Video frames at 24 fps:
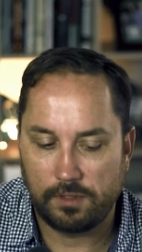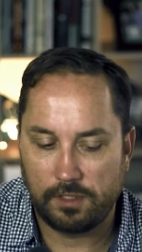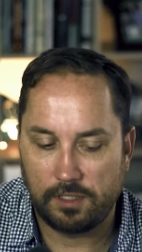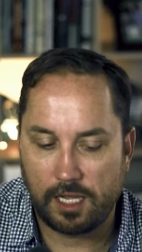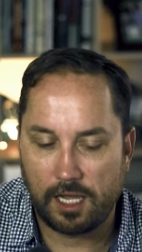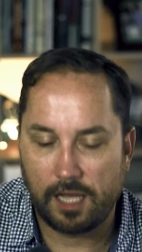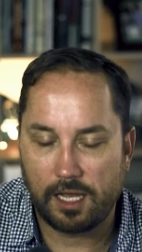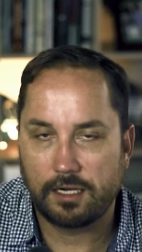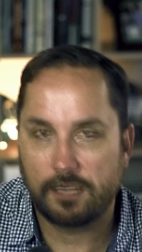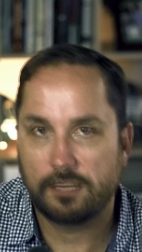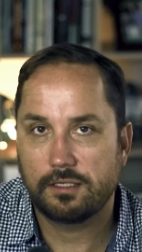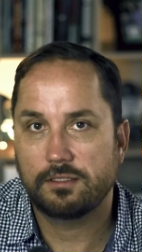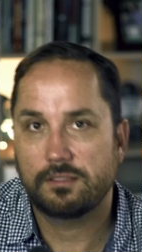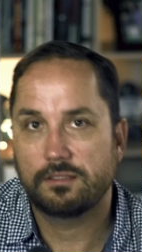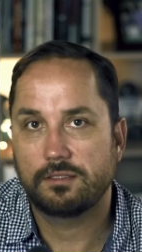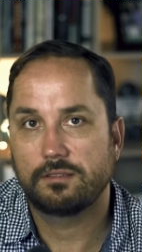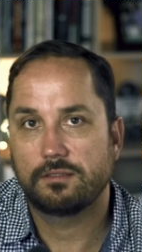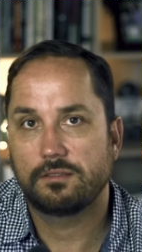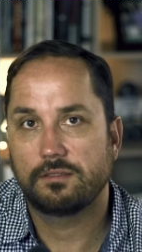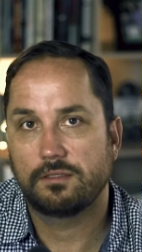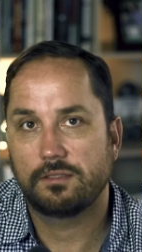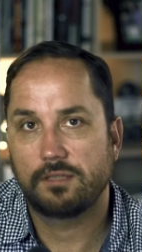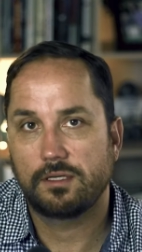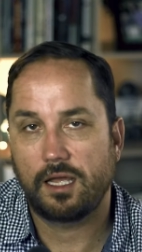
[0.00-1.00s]

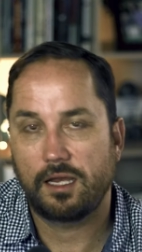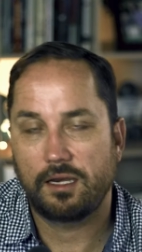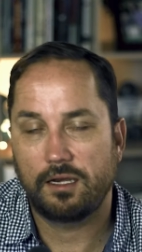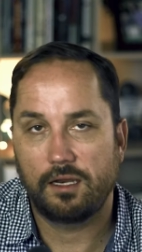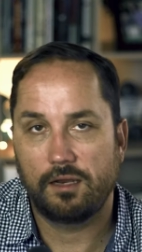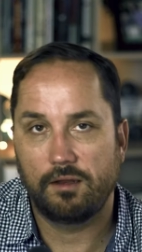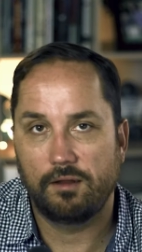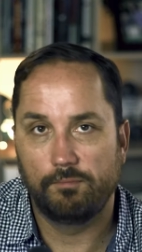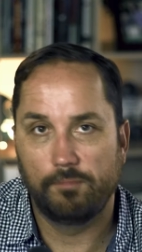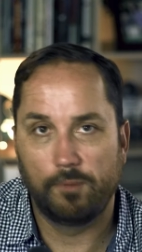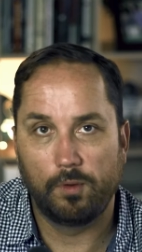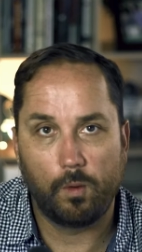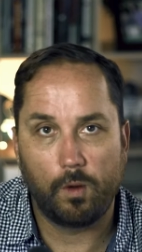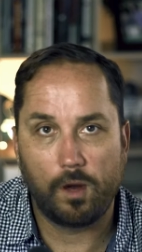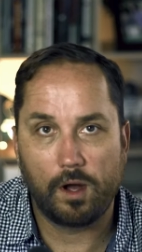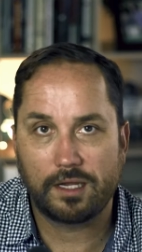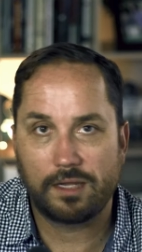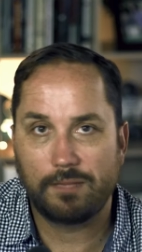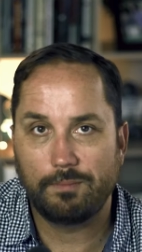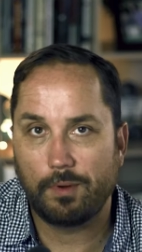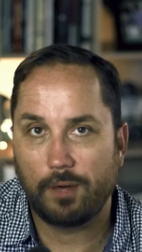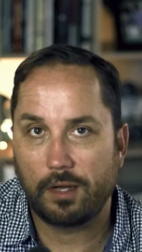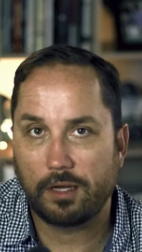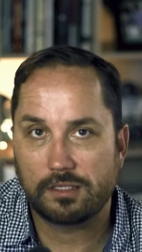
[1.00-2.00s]
Giannis at
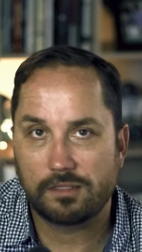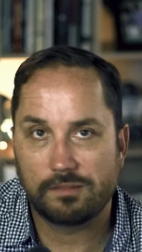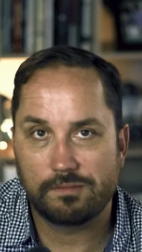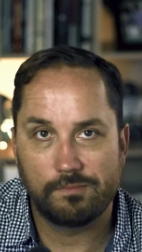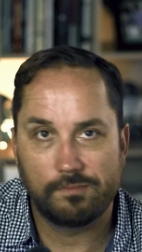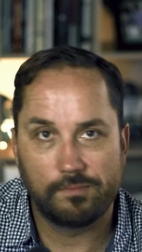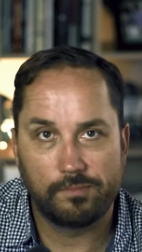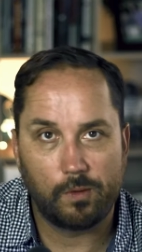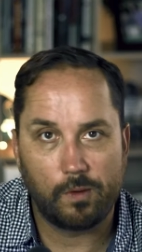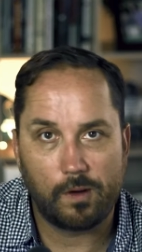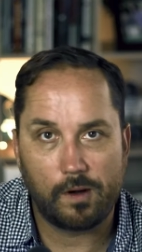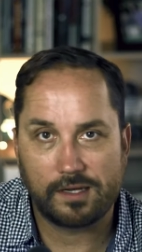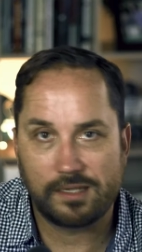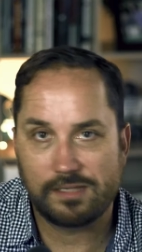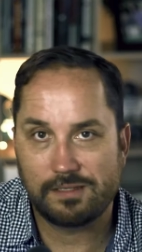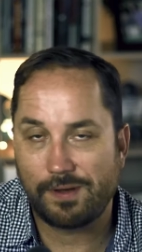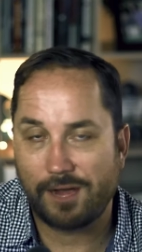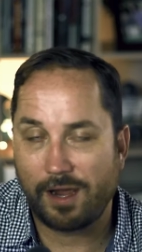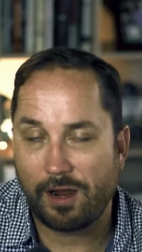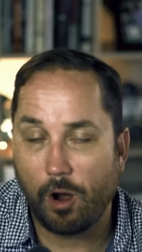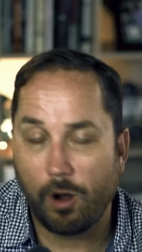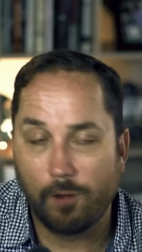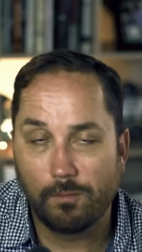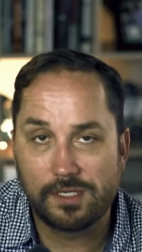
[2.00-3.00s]
Milwaukee Bucks. Milwaukee's
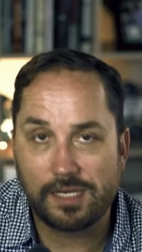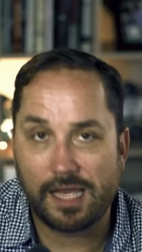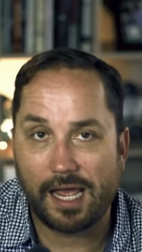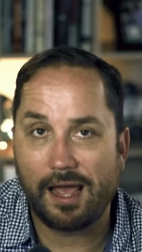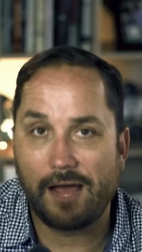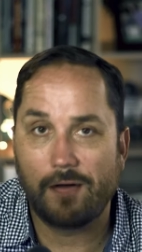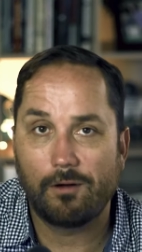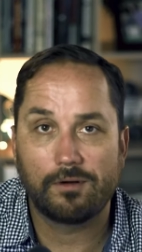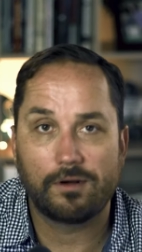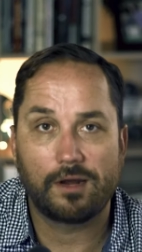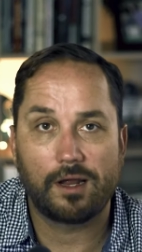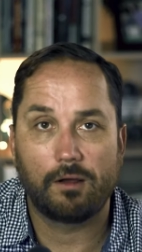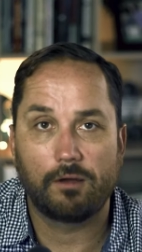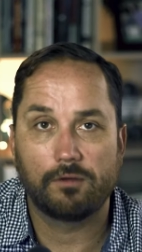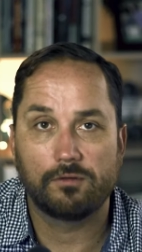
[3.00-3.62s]
my hometown.